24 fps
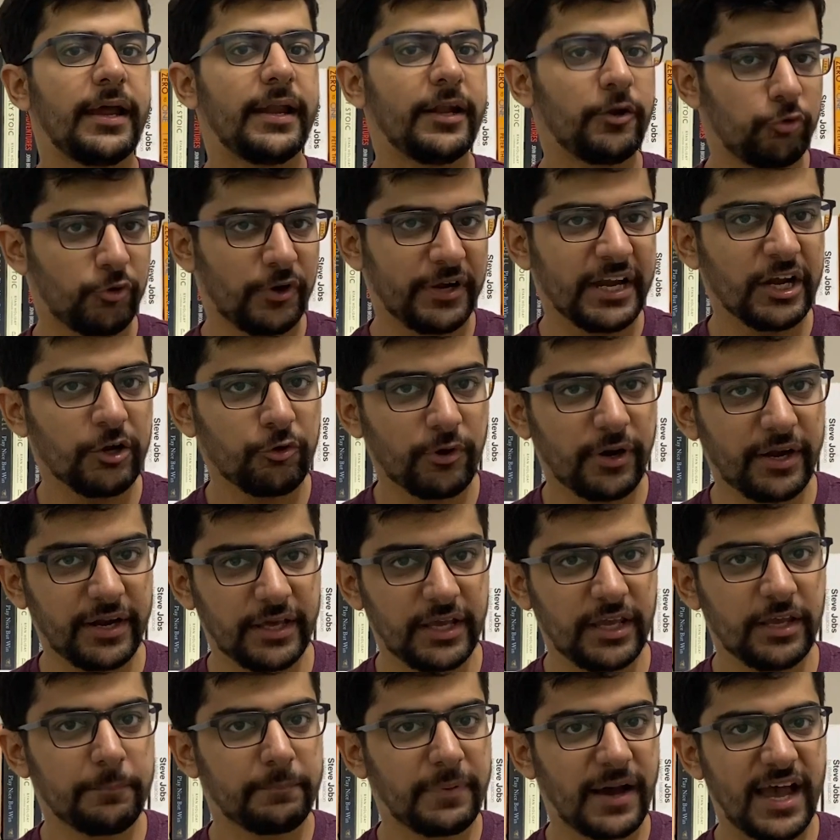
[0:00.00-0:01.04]
In
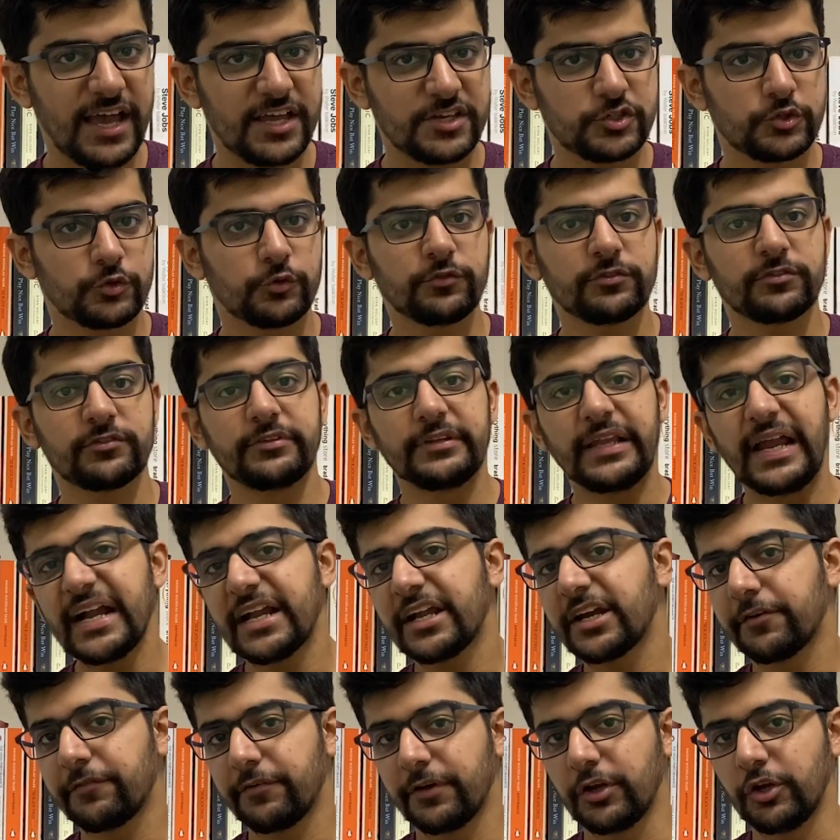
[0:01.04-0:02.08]
2020, Byju's
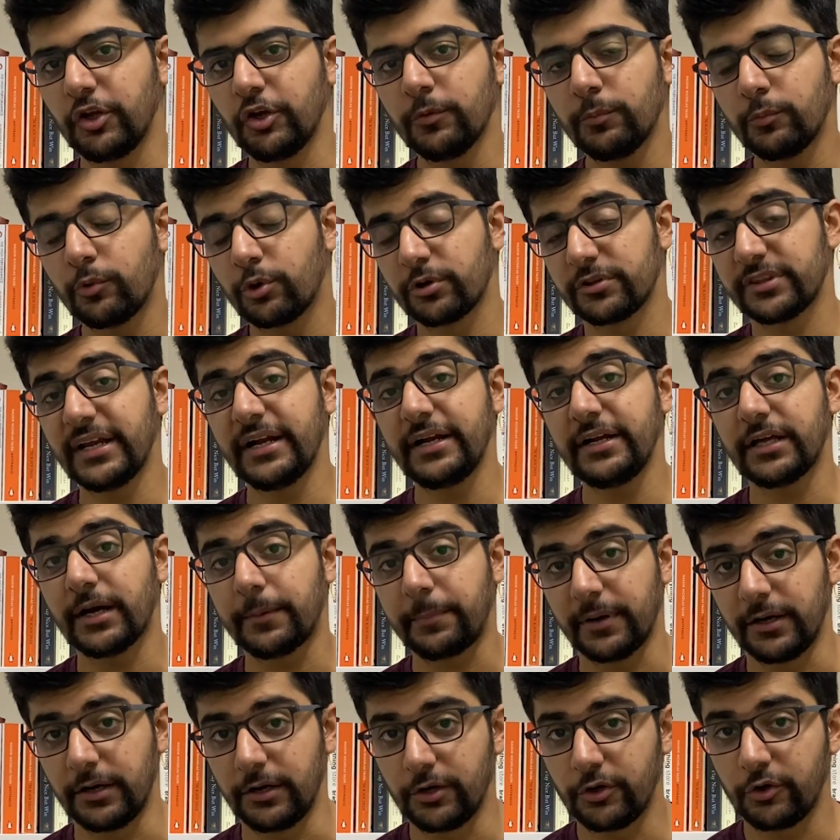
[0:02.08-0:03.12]
net revenue more than
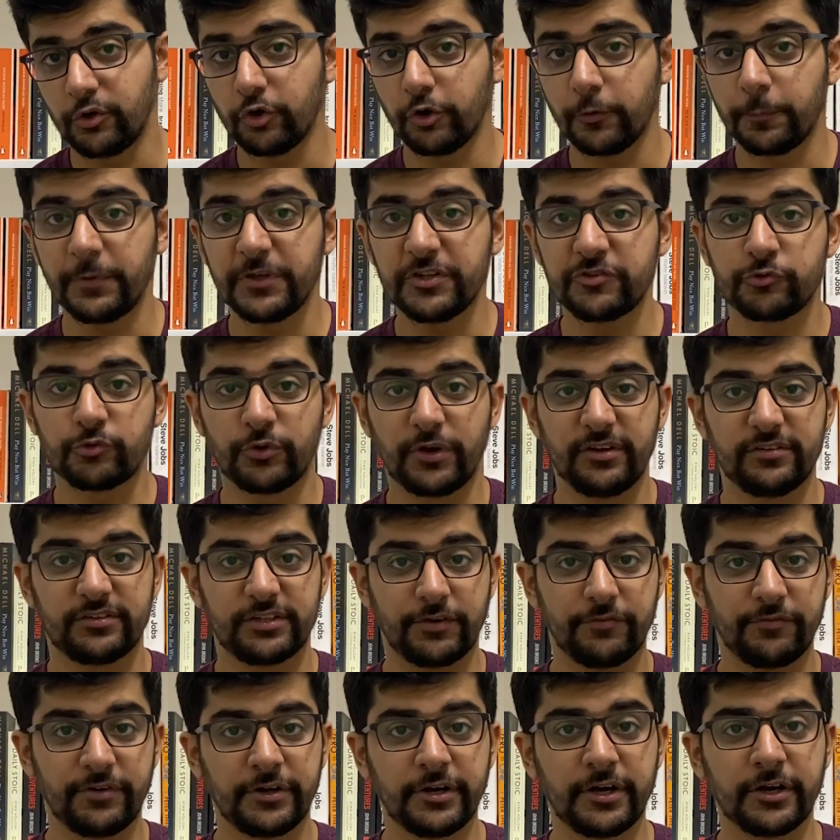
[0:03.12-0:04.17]
doubled to Rs
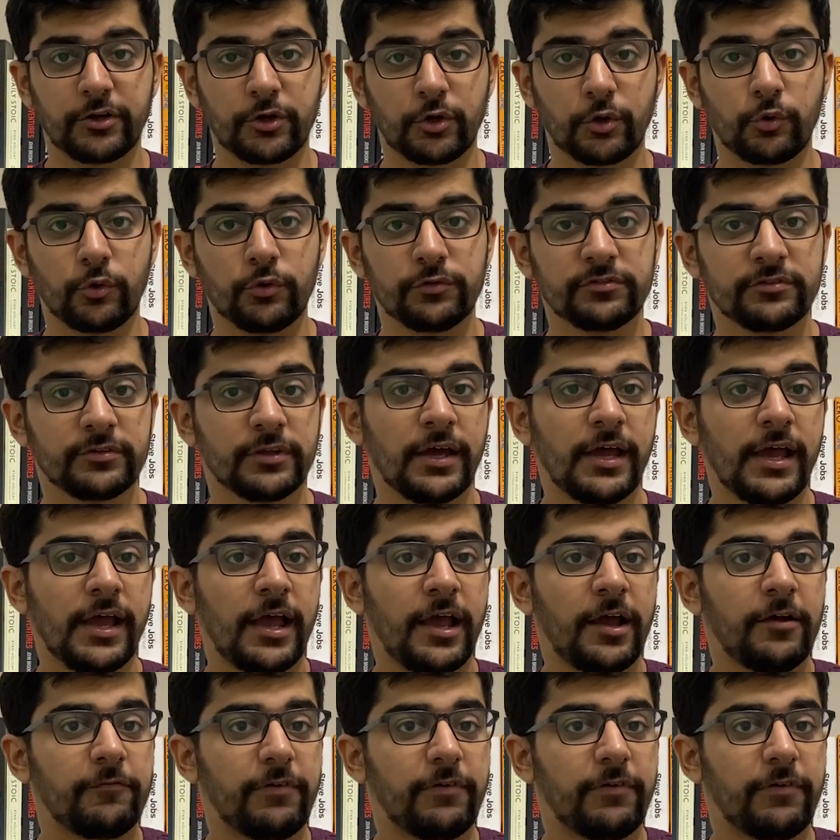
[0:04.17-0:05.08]
2700 crores,